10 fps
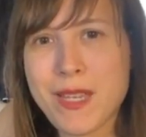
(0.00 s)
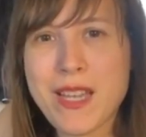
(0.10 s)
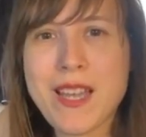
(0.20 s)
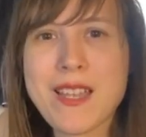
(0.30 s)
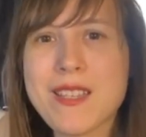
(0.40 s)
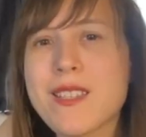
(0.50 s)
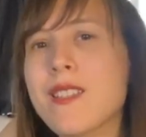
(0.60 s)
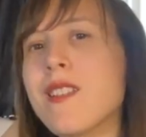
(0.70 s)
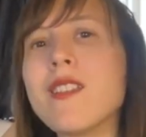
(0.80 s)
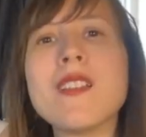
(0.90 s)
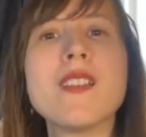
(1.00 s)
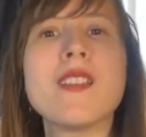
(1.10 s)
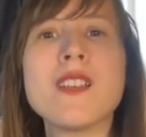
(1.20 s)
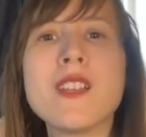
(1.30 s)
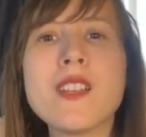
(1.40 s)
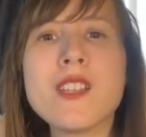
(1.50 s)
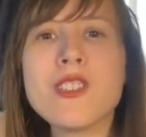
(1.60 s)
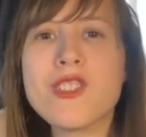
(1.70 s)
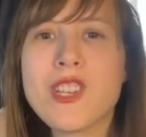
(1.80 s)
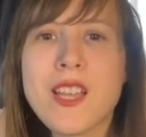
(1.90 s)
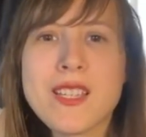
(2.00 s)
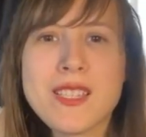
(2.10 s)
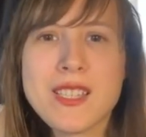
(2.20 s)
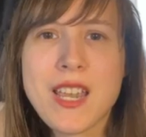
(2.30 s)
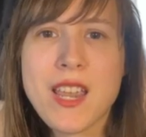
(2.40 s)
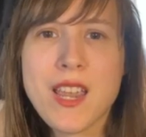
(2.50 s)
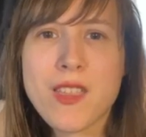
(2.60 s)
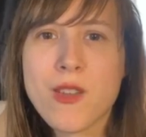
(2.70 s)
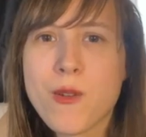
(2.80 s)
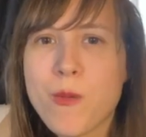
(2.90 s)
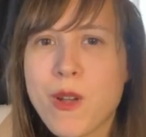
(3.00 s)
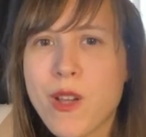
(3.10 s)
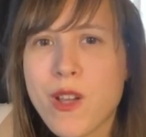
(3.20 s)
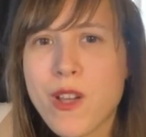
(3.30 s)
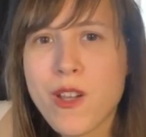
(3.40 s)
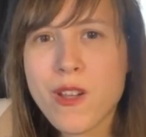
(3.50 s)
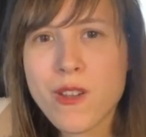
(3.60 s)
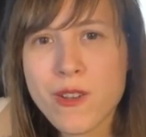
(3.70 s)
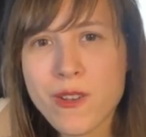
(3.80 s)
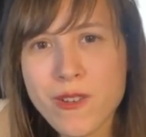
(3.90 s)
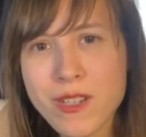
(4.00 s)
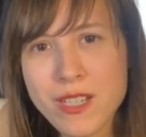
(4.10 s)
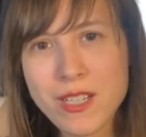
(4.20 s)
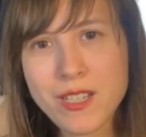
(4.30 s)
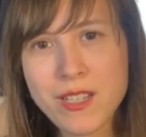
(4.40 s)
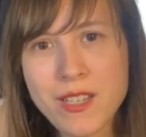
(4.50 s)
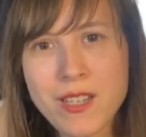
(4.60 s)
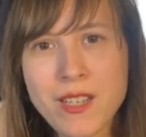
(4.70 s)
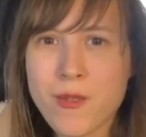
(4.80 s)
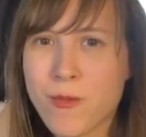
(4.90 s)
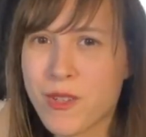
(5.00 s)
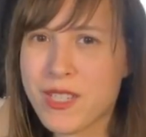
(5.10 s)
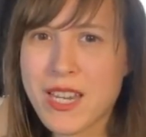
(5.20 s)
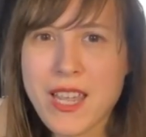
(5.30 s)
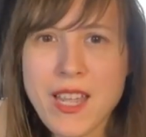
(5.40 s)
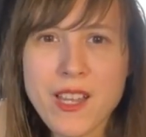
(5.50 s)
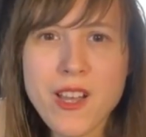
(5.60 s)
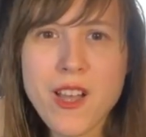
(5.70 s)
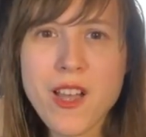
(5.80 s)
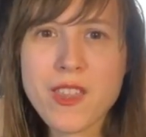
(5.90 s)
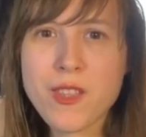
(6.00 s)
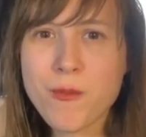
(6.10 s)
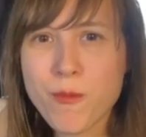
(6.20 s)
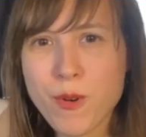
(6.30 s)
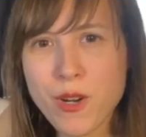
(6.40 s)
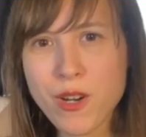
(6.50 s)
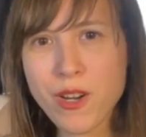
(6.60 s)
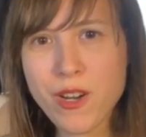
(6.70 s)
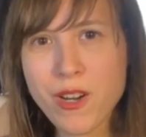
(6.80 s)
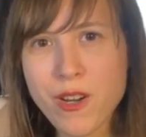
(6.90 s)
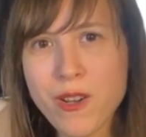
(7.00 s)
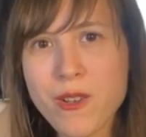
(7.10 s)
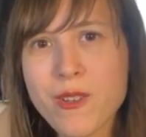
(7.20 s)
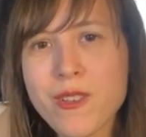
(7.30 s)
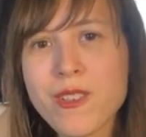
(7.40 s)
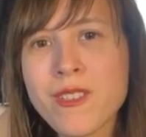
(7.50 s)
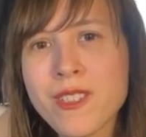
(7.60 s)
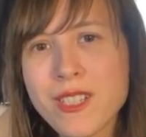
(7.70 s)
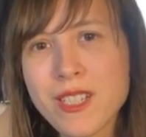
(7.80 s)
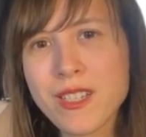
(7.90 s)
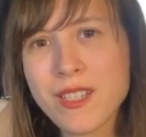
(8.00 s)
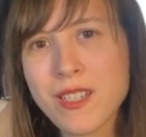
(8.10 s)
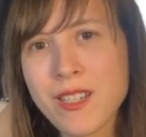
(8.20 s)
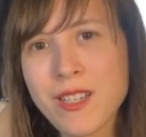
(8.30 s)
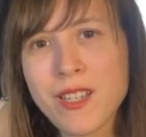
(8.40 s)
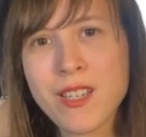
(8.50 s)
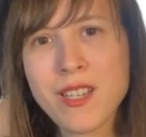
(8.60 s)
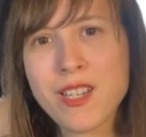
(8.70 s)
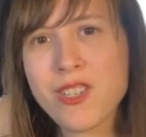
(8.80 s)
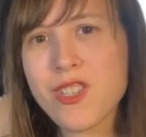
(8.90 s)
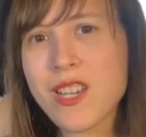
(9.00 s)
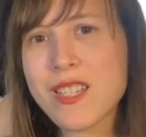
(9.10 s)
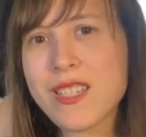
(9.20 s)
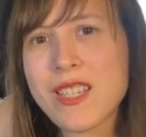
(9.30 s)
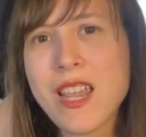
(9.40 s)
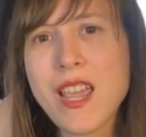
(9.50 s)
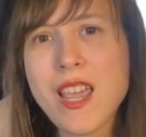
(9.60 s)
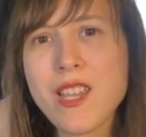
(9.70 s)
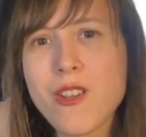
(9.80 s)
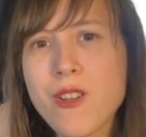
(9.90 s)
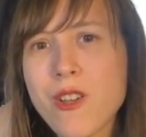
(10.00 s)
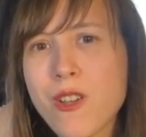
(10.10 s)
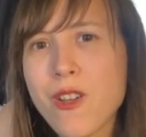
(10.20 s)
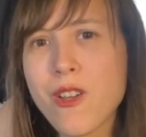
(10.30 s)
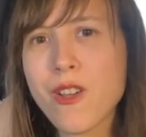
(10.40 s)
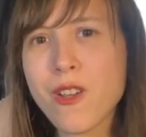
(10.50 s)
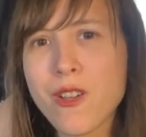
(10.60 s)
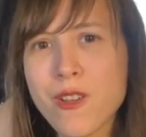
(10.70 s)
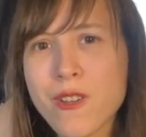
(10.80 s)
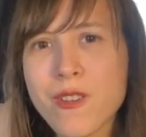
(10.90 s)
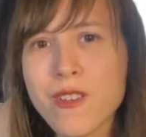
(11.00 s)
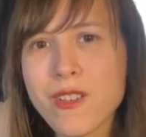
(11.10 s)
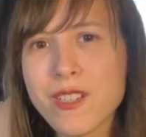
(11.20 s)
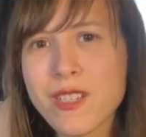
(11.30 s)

Because just say the word, we'll take on the world. Just say you're hurt,